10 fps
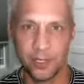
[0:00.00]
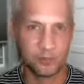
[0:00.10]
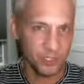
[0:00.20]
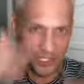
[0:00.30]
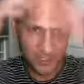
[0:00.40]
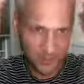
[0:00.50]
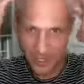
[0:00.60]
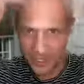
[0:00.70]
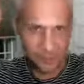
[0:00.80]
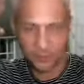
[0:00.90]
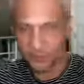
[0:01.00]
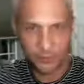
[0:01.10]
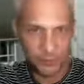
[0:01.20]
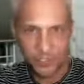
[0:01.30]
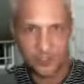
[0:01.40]
I'm changing my hair. I'm doing all
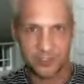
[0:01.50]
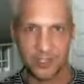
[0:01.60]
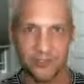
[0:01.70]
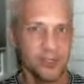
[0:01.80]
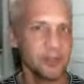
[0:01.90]
crazy stuff.